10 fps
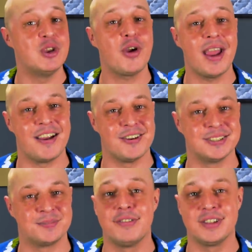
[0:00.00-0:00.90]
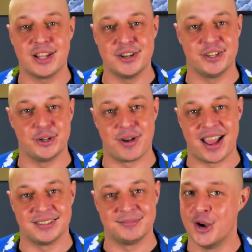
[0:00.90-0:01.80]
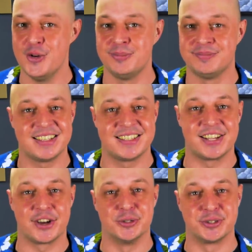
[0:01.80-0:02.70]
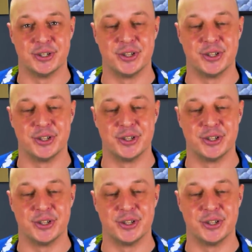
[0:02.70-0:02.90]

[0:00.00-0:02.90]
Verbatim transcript: you ever heard of Londongrad? No? Let's take a closer